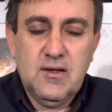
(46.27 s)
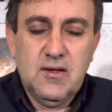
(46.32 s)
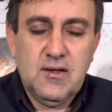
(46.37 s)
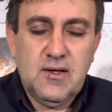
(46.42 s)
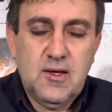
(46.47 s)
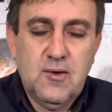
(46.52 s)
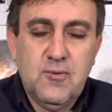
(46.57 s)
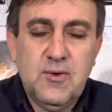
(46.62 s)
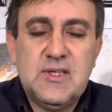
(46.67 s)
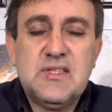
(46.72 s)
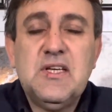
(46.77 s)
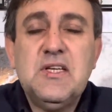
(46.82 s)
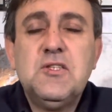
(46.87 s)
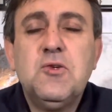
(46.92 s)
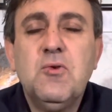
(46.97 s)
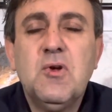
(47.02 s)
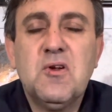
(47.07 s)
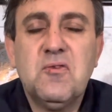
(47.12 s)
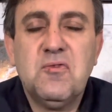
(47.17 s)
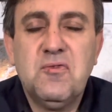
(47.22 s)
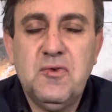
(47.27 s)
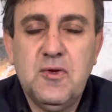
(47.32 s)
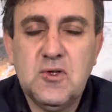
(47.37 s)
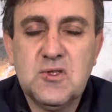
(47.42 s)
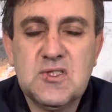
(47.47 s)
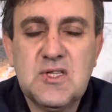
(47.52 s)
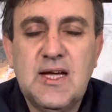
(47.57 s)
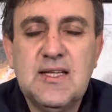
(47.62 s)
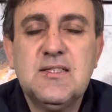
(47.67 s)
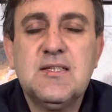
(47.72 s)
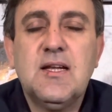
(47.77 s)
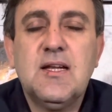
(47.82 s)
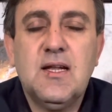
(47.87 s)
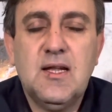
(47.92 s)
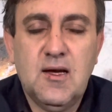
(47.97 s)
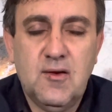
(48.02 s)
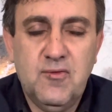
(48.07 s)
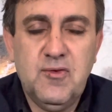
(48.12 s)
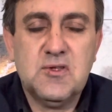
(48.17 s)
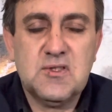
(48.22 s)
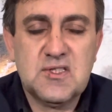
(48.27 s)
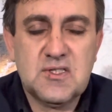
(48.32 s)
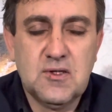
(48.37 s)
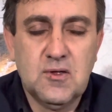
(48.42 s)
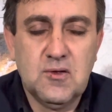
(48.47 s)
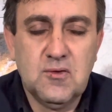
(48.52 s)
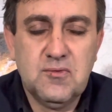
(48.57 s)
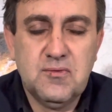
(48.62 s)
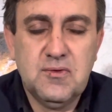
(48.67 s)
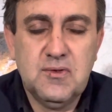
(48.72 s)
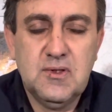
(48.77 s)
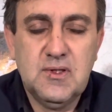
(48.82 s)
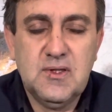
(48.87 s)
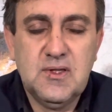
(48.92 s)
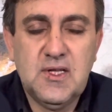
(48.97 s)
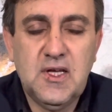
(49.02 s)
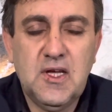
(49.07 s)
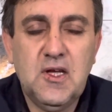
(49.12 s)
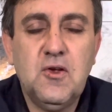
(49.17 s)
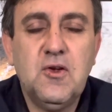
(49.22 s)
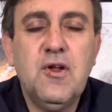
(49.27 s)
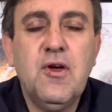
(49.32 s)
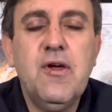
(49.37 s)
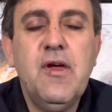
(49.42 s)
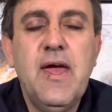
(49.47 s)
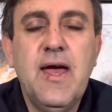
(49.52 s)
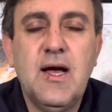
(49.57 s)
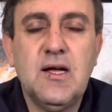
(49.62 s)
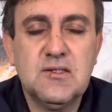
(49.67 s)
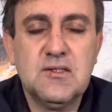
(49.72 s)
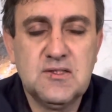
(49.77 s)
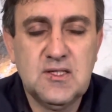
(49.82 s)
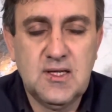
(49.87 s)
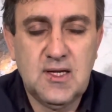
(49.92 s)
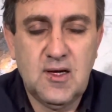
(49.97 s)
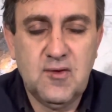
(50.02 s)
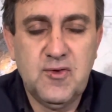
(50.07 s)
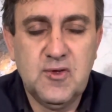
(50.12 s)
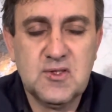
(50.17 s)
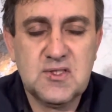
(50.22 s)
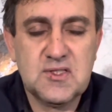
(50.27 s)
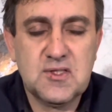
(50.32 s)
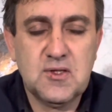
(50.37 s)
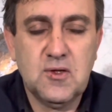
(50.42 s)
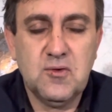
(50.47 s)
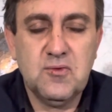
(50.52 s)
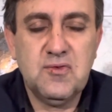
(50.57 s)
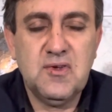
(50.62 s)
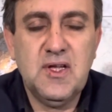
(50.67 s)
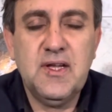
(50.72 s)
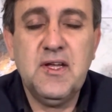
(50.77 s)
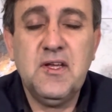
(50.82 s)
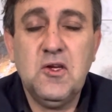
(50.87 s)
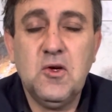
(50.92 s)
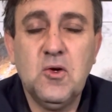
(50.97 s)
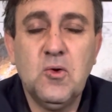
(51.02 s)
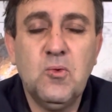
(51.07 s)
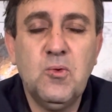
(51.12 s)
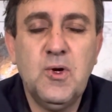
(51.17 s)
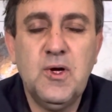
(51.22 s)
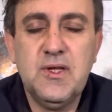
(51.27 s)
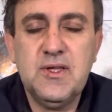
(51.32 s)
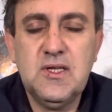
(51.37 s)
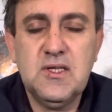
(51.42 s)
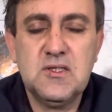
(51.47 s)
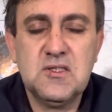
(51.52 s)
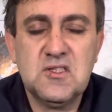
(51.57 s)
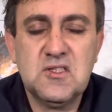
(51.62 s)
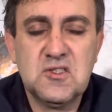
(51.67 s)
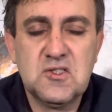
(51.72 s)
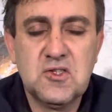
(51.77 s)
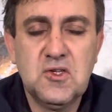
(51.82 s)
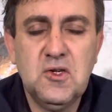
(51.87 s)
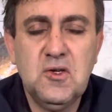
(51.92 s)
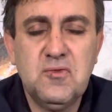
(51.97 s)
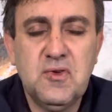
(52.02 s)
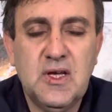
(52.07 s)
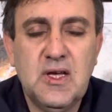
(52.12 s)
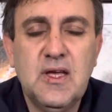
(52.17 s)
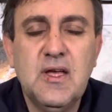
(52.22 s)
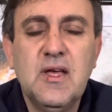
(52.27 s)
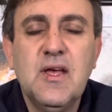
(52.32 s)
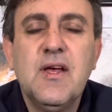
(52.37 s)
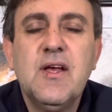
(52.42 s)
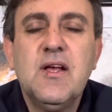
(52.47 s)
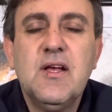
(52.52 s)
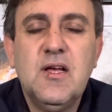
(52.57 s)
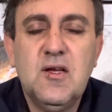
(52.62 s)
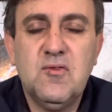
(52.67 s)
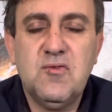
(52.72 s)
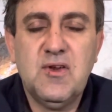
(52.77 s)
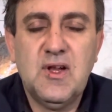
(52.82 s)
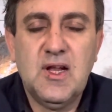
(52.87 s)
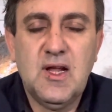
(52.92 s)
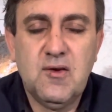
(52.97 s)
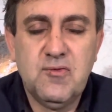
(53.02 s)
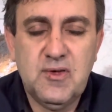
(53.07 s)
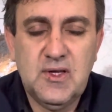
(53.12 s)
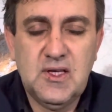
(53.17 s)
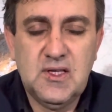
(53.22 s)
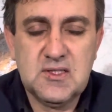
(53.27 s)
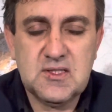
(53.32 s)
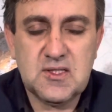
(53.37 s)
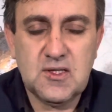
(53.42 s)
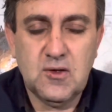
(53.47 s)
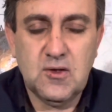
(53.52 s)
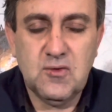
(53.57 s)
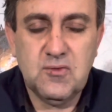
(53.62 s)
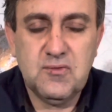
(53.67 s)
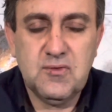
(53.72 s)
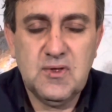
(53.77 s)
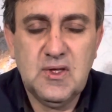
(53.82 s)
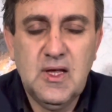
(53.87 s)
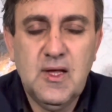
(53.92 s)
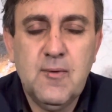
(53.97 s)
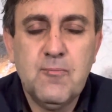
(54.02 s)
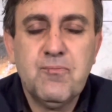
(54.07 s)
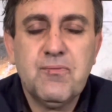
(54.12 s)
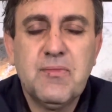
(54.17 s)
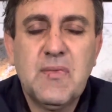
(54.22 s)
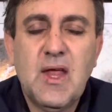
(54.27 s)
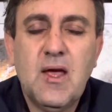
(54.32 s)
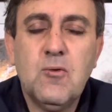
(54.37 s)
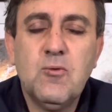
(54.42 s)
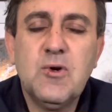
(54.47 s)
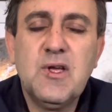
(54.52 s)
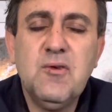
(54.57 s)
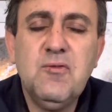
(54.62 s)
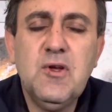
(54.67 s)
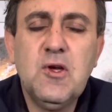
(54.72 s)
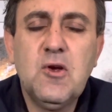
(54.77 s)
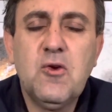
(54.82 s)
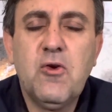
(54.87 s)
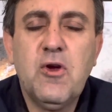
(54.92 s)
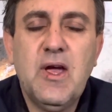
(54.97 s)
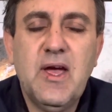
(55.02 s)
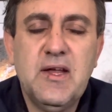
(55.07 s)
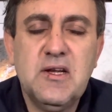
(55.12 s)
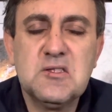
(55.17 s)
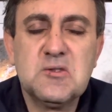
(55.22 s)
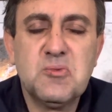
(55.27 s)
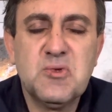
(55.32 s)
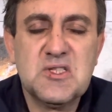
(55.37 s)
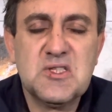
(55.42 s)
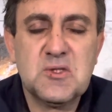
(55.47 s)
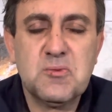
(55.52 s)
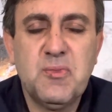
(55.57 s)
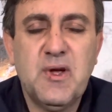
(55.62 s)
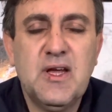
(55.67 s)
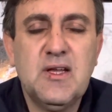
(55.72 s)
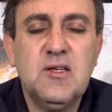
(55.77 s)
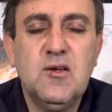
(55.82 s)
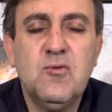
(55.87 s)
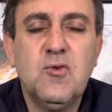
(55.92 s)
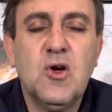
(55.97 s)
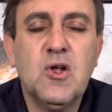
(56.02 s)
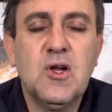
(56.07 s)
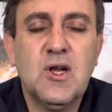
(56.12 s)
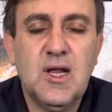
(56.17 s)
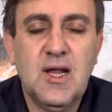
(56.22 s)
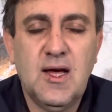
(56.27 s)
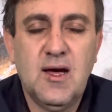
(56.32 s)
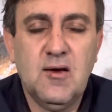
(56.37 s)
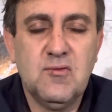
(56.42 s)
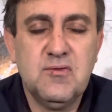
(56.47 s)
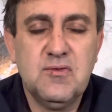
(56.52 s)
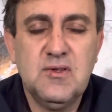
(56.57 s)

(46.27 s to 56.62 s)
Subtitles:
can we teach you what it feels like to love yourself? That you know how to love yourself and that you're worthy and deserving of loving yourself. And we'll give you Creator's perspective on love,